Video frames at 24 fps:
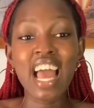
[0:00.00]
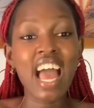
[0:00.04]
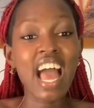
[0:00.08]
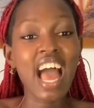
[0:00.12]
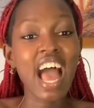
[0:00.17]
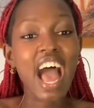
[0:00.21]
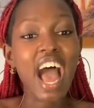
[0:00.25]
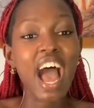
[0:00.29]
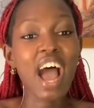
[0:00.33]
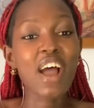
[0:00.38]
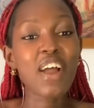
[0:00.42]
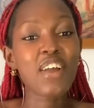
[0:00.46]

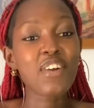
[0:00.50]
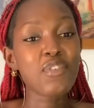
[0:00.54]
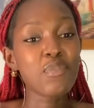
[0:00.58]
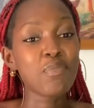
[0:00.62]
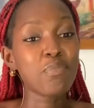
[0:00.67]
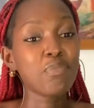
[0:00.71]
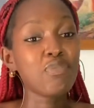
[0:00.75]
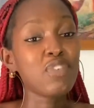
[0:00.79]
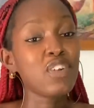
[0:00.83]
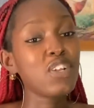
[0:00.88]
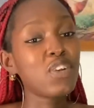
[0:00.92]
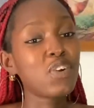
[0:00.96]

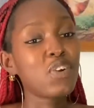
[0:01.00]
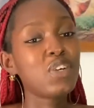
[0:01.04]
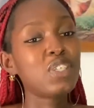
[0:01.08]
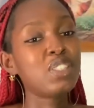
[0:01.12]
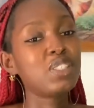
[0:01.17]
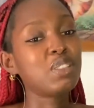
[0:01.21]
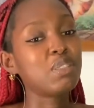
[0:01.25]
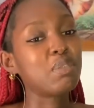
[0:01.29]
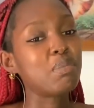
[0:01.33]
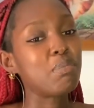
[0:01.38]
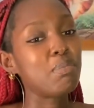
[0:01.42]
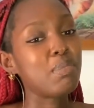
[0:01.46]
I'm really going
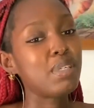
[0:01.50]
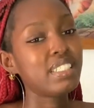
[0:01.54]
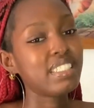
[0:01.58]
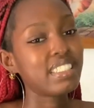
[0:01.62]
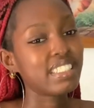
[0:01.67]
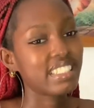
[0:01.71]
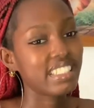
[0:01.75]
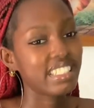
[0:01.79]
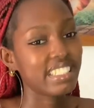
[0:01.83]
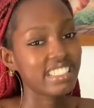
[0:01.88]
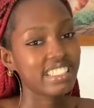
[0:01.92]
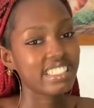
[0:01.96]
to miss
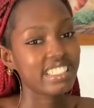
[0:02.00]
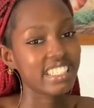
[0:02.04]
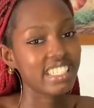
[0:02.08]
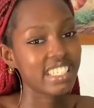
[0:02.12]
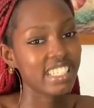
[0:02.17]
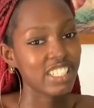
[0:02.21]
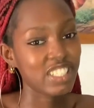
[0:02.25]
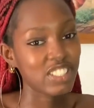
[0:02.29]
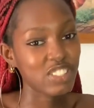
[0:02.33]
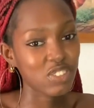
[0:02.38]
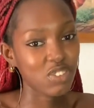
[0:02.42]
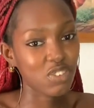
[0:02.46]
these
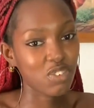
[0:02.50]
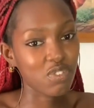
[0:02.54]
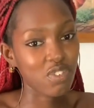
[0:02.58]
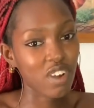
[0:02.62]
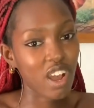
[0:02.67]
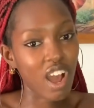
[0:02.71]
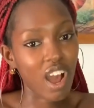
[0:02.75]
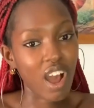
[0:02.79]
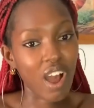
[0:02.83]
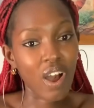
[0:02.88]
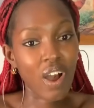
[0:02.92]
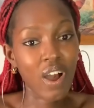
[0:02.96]
days of
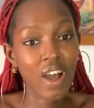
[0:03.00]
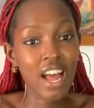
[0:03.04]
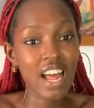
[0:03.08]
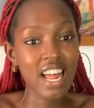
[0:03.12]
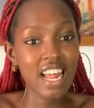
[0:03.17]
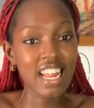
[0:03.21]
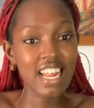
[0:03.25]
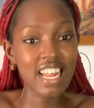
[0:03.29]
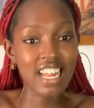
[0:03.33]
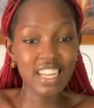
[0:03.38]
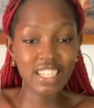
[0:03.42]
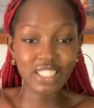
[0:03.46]
our
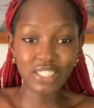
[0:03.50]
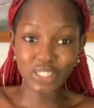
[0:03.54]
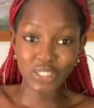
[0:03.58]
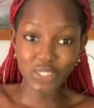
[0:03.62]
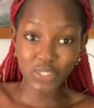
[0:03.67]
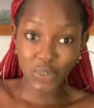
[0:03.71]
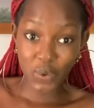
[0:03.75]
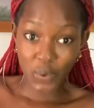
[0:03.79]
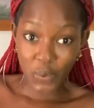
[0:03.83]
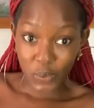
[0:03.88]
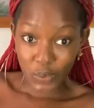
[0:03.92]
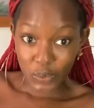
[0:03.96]
uh,
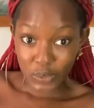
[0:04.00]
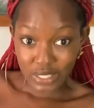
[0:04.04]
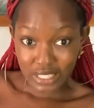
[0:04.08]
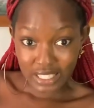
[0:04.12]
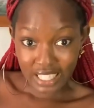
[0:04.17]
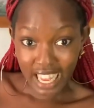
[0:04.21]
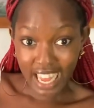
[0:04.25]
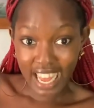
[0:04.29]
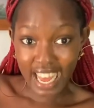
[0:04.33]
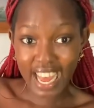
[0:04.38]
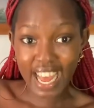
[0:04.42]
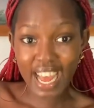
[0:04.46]
school
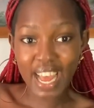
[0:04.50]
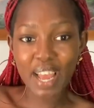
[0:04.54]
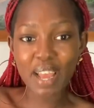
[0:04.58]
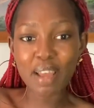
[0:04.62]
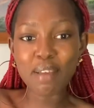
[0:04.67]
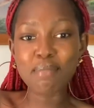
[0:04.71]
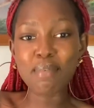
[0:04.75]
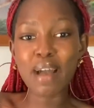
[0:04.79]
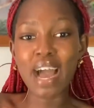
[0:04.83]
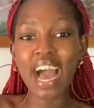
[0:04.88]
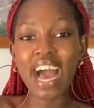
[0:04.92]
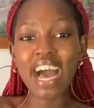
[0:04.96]

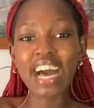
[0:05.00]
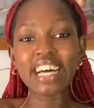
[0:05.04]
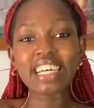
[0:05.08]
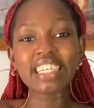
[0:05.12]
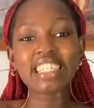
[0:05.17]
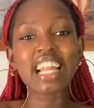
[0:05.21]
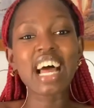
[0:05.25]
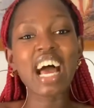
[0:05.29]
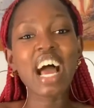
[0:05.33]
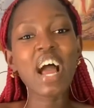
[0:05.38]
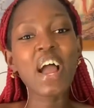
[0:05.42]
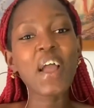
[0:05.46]
time
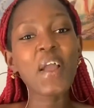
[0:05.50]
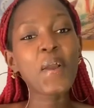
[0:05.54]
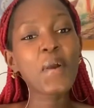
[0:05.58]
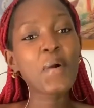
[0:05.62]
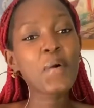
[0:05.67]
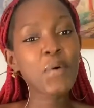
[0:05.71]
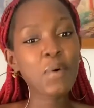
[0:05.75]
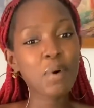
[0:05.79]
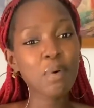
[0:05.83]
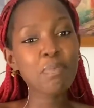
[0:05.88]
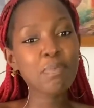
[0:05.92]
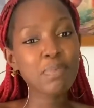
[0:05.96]
and I
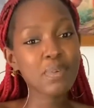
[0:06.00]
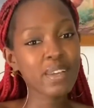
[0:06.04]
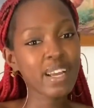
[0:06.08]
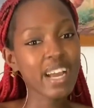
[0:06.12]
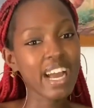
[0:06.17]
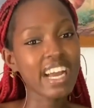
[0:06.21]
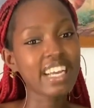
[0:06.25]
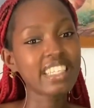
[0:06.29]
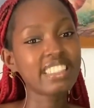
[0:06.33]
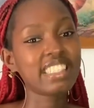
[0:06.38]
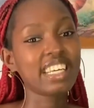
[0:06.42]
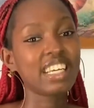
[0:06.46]
hope you
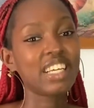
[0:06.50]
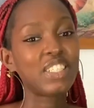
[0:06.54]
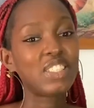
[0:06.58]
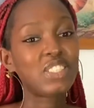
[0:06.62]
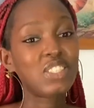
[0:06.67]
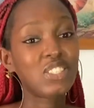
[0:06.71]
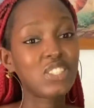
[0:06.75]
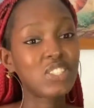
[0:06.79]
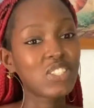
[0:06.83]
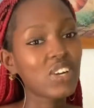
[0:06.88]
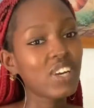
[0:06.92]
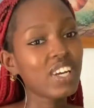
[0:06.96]
guys
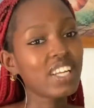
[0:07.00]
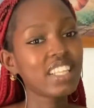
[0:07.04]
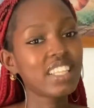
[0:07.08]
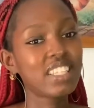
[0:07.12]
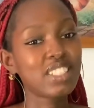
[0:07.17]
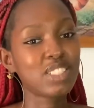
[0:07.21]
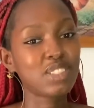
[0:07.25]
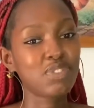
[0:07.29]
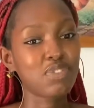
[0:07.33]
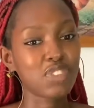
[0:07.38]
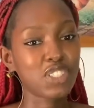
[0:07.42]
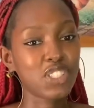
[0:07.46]
enjoyed
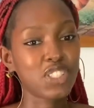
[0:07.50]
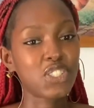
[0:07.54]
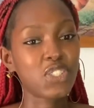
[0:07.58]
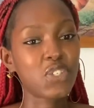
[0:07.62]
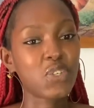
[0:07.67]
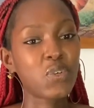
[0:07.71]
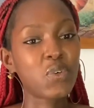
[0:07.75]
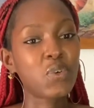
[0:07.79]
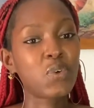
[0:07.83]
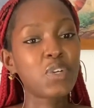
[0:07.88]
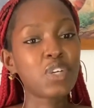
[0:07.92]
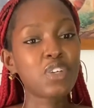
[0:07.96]
this
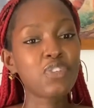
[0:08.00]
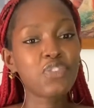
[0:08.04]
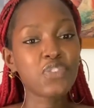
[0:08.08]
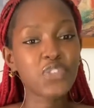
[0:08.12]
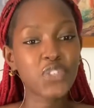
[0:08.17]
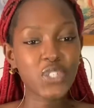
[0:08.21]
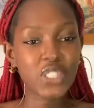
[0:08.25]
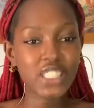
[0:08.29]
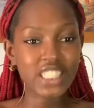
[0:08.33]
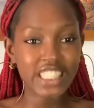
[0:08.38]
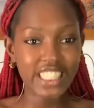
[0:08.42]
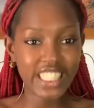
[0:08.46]
video.
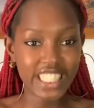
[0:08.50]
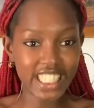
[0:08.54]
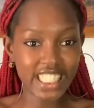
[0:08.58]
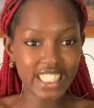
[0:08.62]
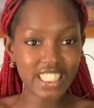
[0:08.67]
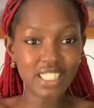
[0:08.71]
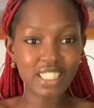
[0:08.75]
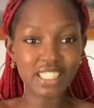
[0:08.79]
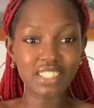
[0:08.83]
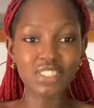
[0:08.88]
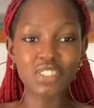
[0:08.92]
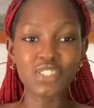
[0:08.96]
If you
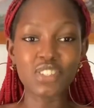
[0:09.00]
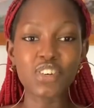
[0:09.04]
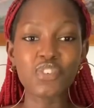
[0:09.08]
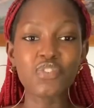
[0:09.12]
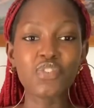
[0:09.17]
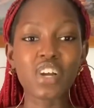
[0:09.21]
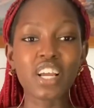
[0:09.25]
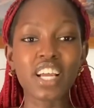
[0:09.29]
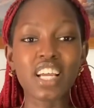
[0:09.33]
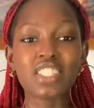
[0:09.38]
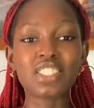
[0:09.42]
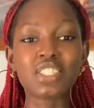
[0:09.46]
did, do not
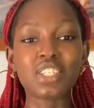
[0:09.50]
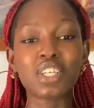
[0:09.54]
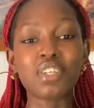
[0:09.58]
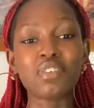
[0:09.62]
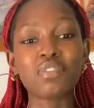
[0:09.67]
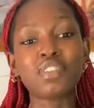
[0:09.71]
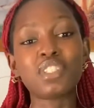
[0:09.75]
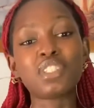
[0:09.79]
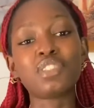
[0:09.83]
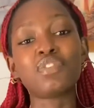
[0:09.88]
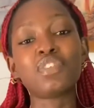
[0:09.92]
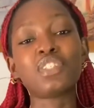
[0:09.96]
forget to
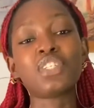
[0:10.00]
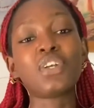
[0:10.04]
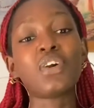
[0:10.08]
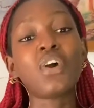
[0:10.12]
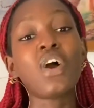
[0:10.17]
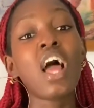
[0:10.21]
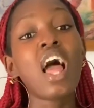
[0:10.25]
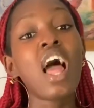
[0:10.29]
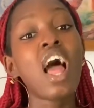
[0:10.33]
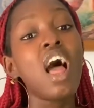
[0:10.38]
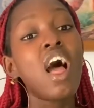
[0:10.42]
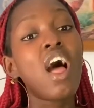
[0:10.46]
give this video
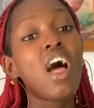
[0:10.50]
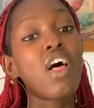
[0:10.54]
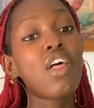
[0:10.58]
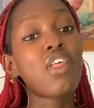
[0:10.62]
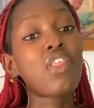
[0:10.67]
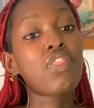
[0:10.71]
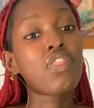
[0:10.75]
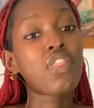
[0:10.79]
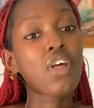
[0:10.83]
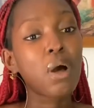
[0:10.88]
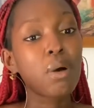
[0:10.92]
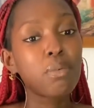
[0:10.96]
a
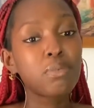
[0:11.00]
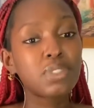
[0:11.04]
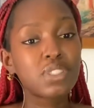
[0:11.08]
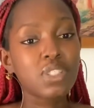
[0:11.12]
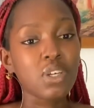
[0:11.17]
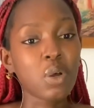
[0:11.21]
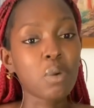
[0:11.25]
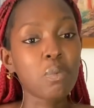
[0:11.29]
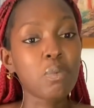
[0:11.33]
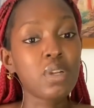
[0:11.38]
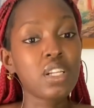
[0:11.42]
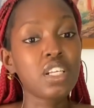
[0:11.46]
thumbs
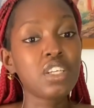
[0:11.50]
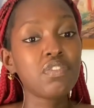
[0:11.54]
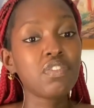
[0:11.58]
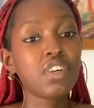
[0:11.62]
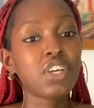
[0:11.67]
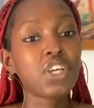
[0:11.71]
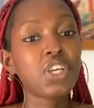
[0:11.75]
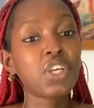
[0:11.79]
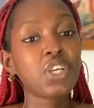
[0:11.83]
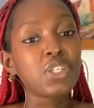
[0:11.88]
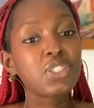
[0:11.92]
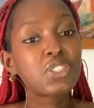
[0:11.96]
up, leave a
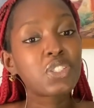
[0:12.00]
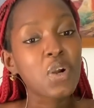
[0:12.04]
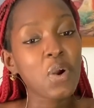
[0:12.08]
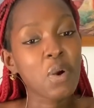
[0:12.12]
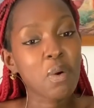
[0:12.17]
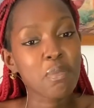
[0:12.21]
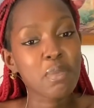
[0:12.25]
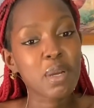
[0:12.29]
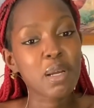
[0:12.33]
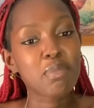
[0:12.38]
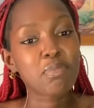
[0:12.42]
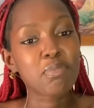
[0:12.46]
cute
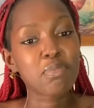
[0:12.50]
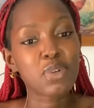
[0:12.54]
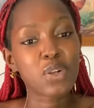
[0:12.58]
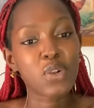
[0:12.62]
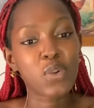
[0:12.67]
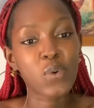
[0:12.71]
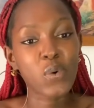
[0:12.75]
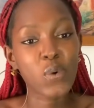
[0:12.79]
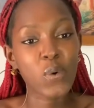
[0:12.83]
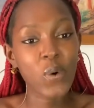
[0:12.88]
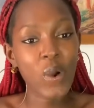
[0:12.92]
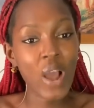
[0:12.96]
comment
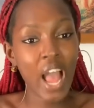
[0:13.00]
below